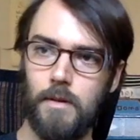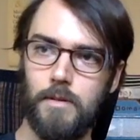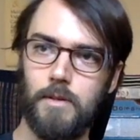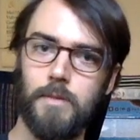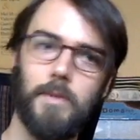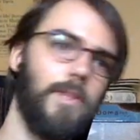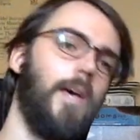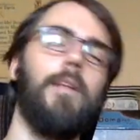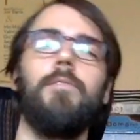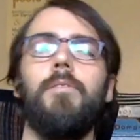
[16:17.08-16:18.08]
So something like
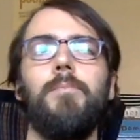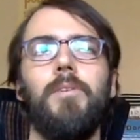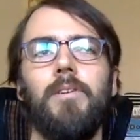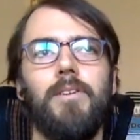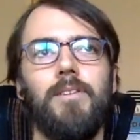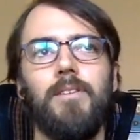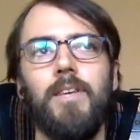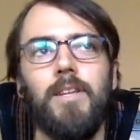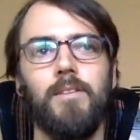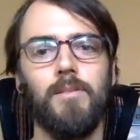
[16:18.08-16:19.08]
that. So I'm already
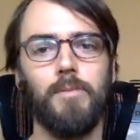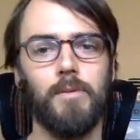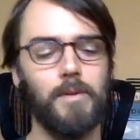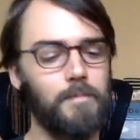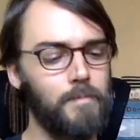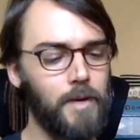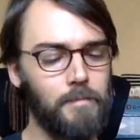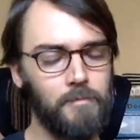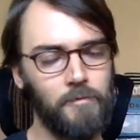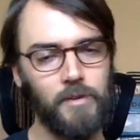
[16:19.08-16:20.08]
getting to the point where
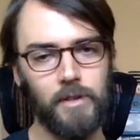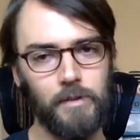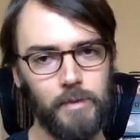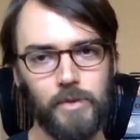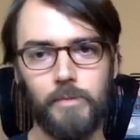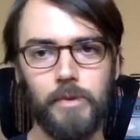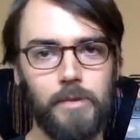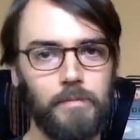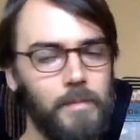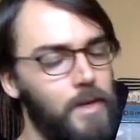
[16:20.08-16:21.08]
I'm fiddling with the
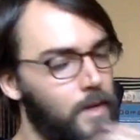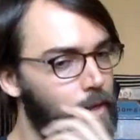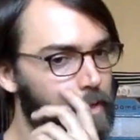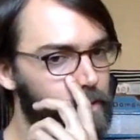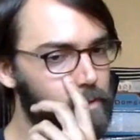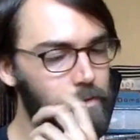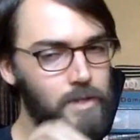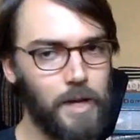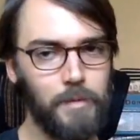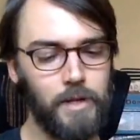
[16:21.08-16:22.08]
rhythm, sort of
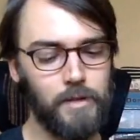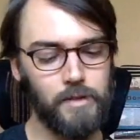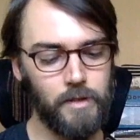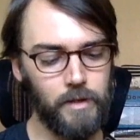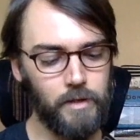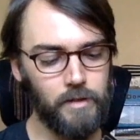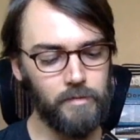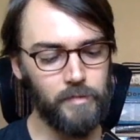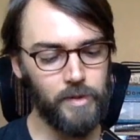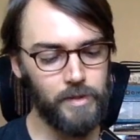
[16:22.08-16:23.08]
stopping it and starting in
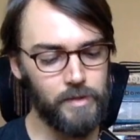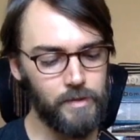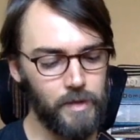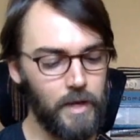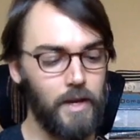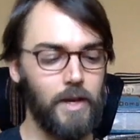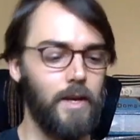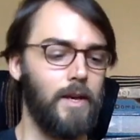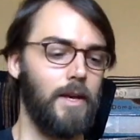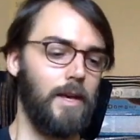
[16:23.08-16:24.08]
different places.
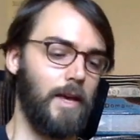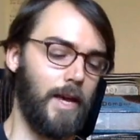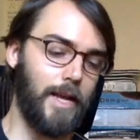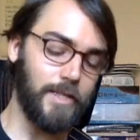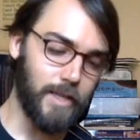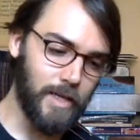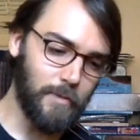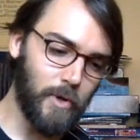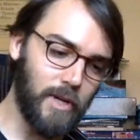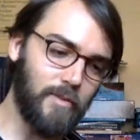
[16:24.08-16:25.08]
And as I get
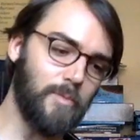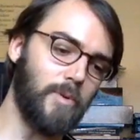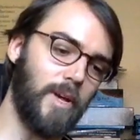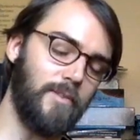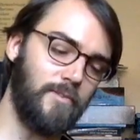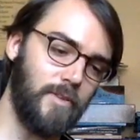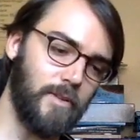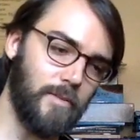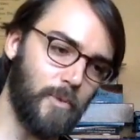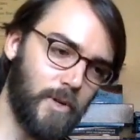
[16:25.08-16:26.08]
more comfortable, I
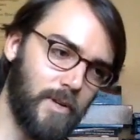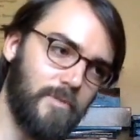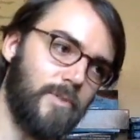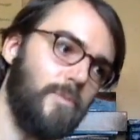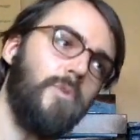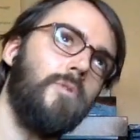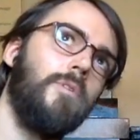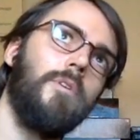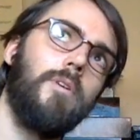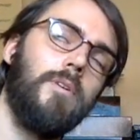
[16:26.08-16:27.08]
feel more comfortable